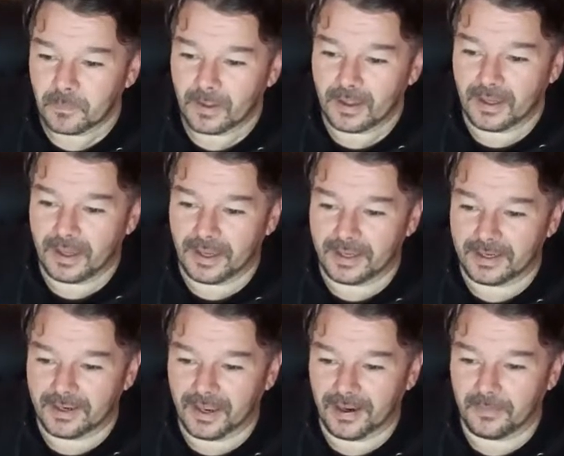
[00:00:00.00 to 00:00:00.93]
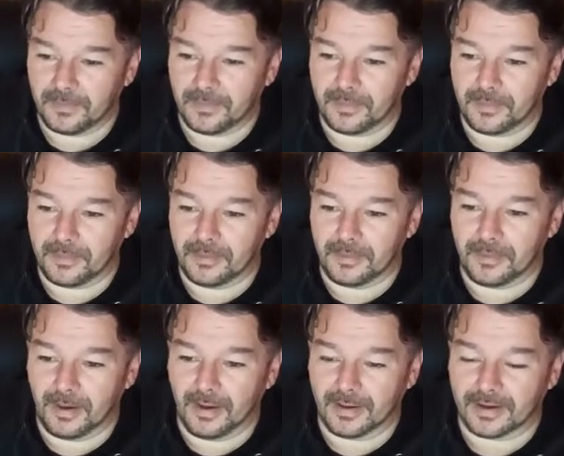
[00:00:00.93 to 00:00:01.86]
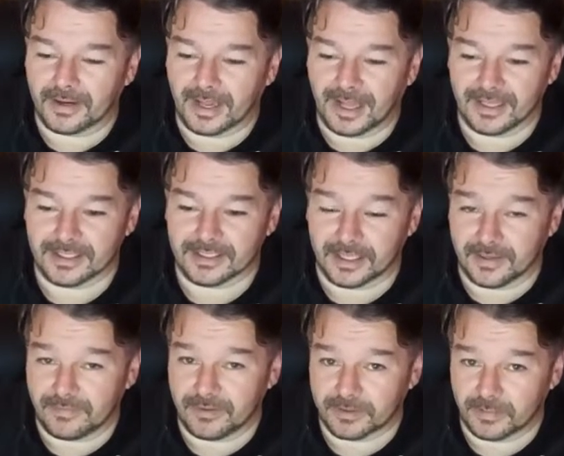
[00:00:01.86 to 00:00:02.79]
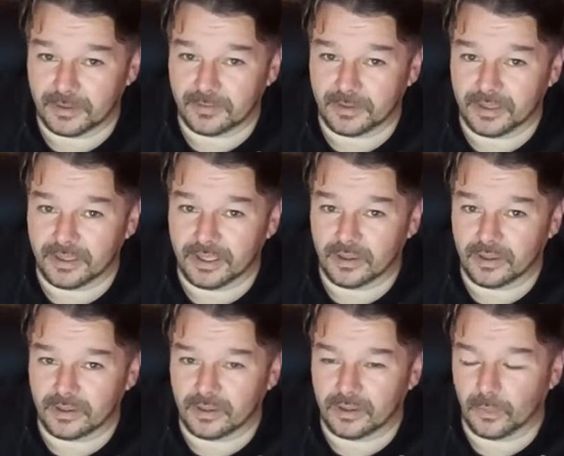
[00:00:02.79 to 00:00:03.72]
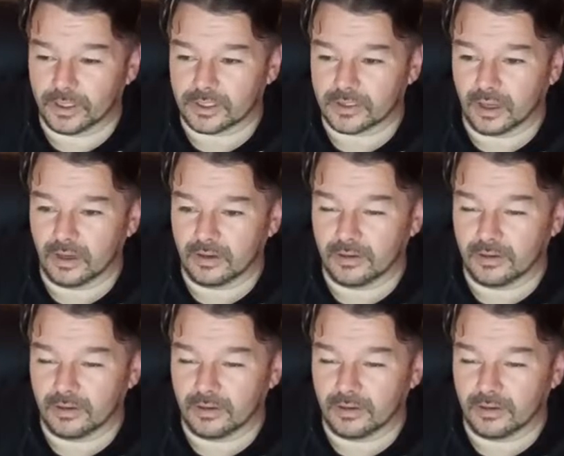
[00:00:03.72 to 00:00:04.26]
And now I got asked if he's going to be in The Witch uh,